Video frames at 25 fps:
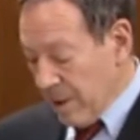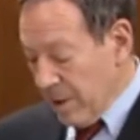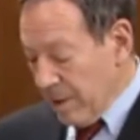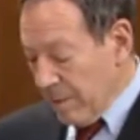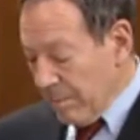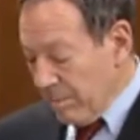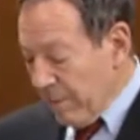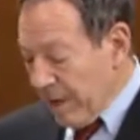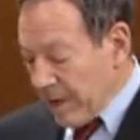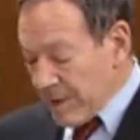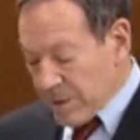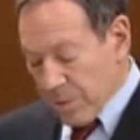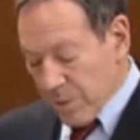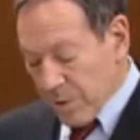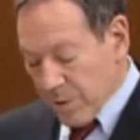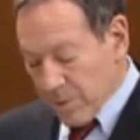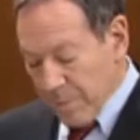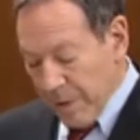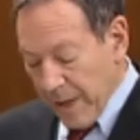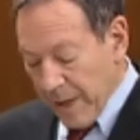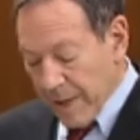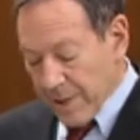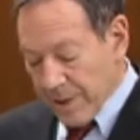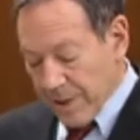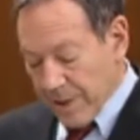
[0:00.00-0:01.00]
Much was
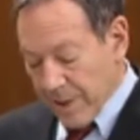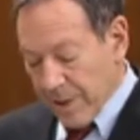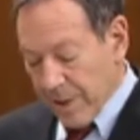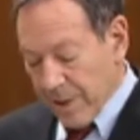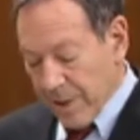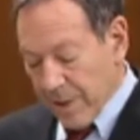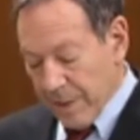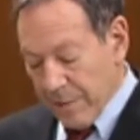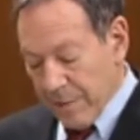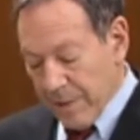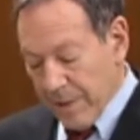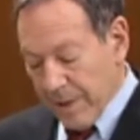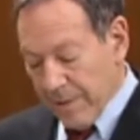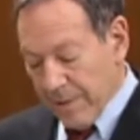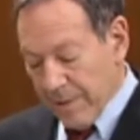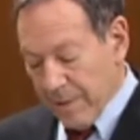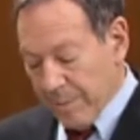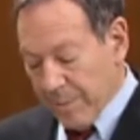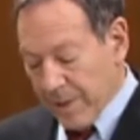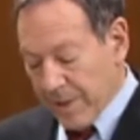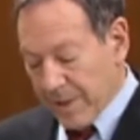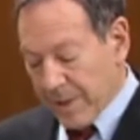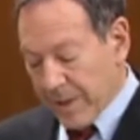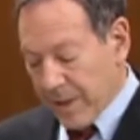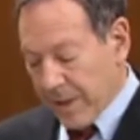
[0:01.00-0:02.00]
made during committee of the
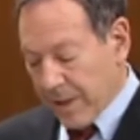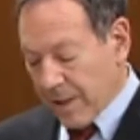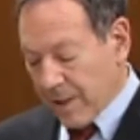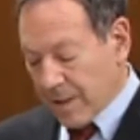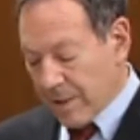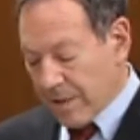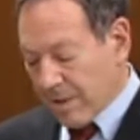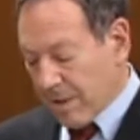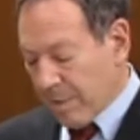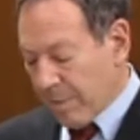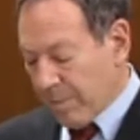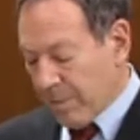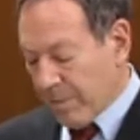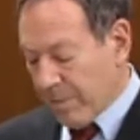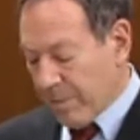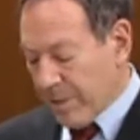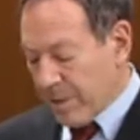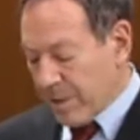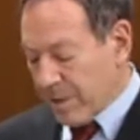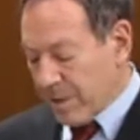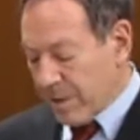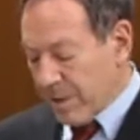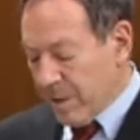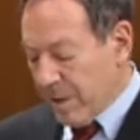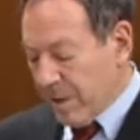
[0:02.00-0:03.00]
particulars of the
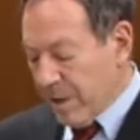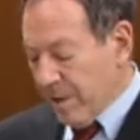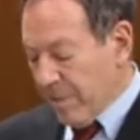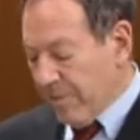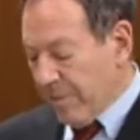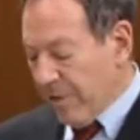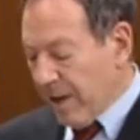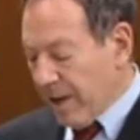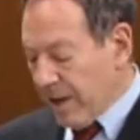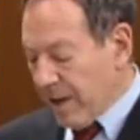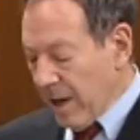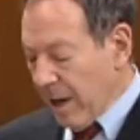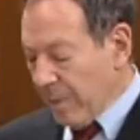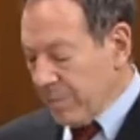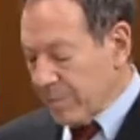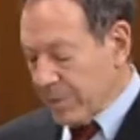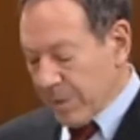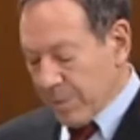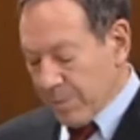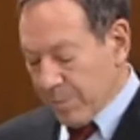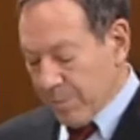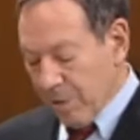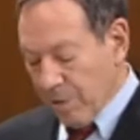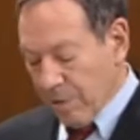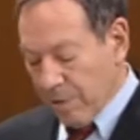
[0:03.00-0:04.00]
provincial fine option
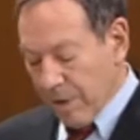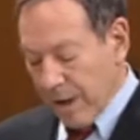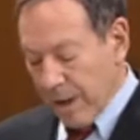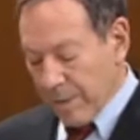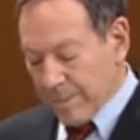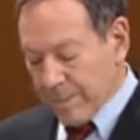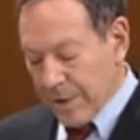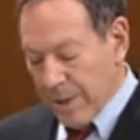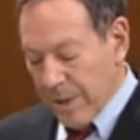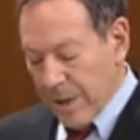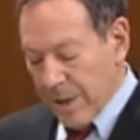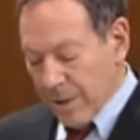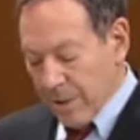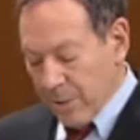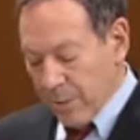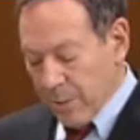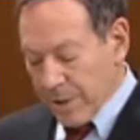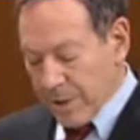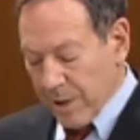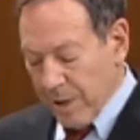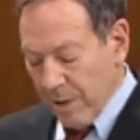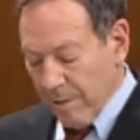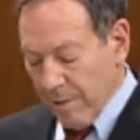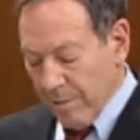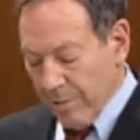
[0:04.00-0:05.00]
programs, to which I
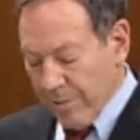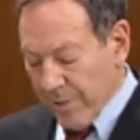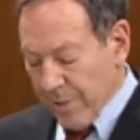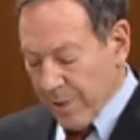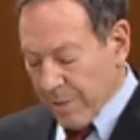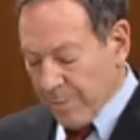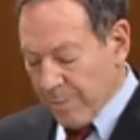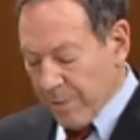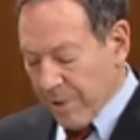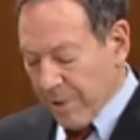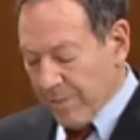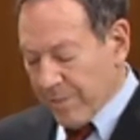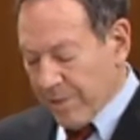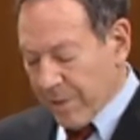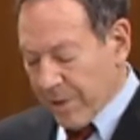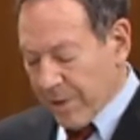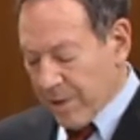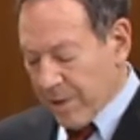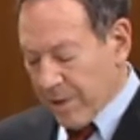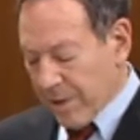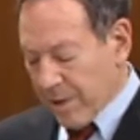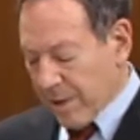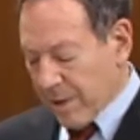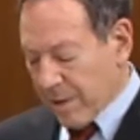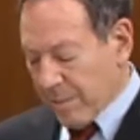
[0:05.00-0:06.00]
referred briefly
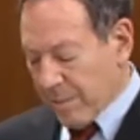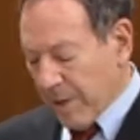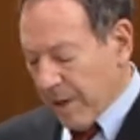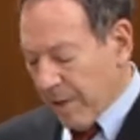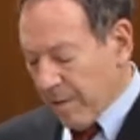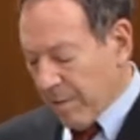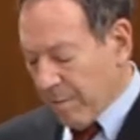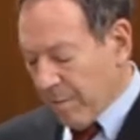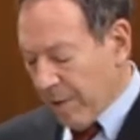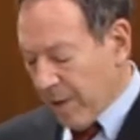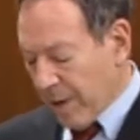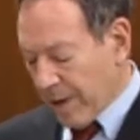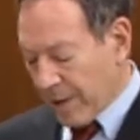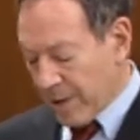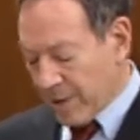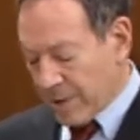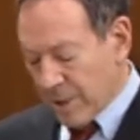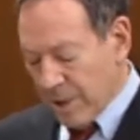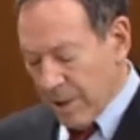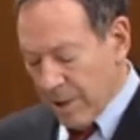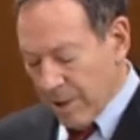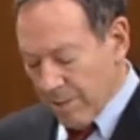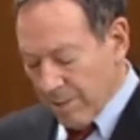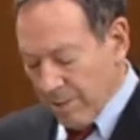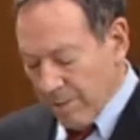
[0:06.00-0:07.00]
earlier in my remarks.
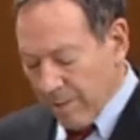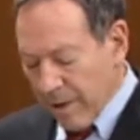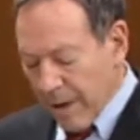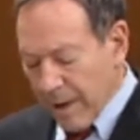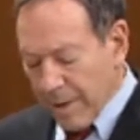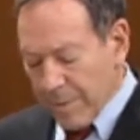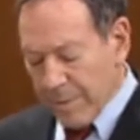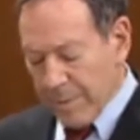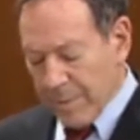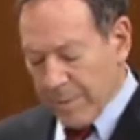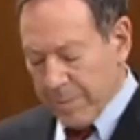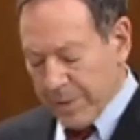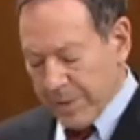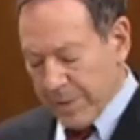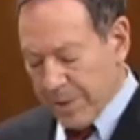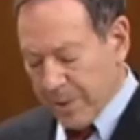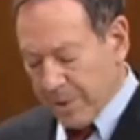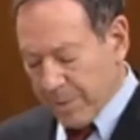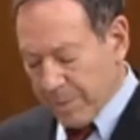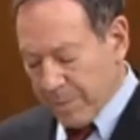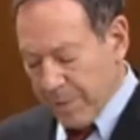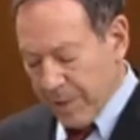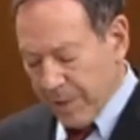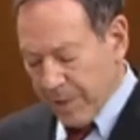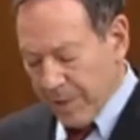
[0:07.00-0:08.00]
Regrettably, Mr.
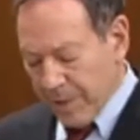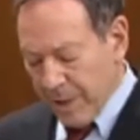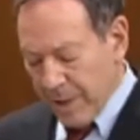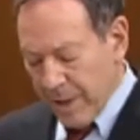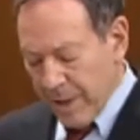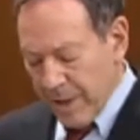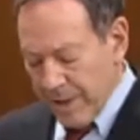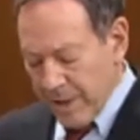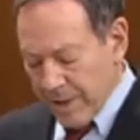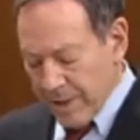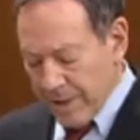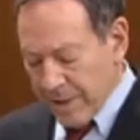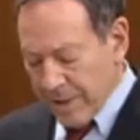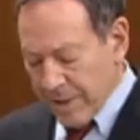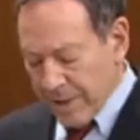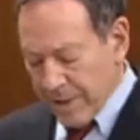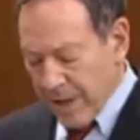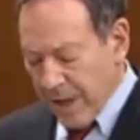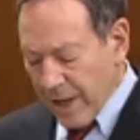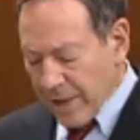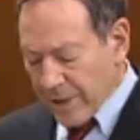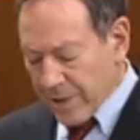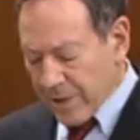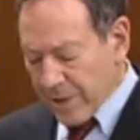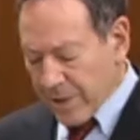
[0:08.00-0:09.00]
Speaker, the
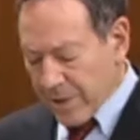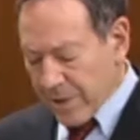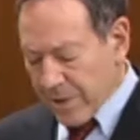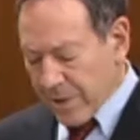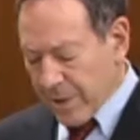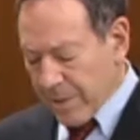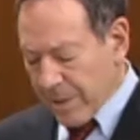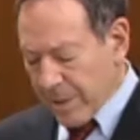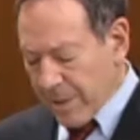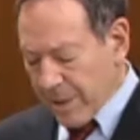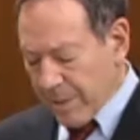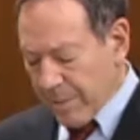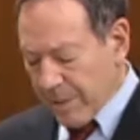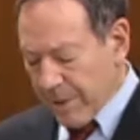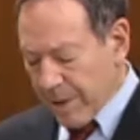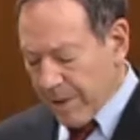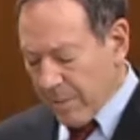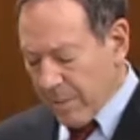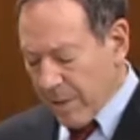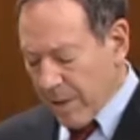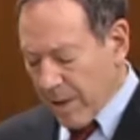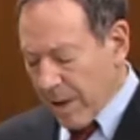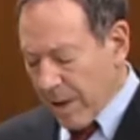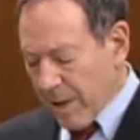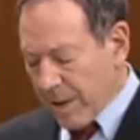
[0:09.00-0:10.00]
discussion during committee
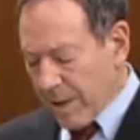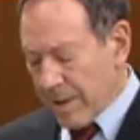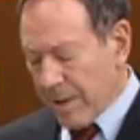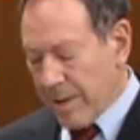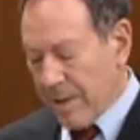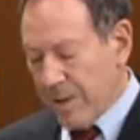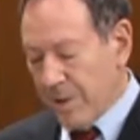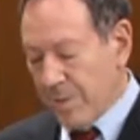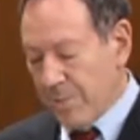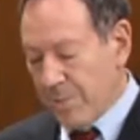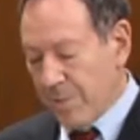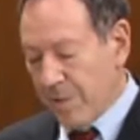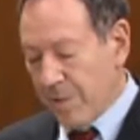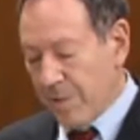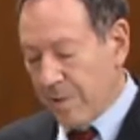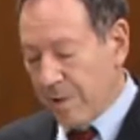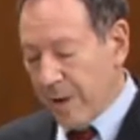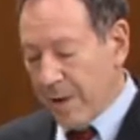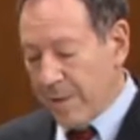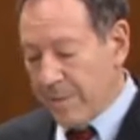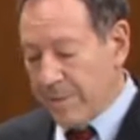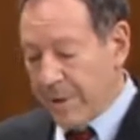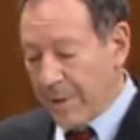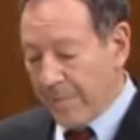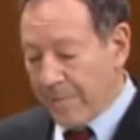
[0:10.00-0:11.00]
regarding these
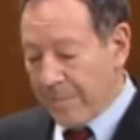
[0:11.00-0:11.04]
programs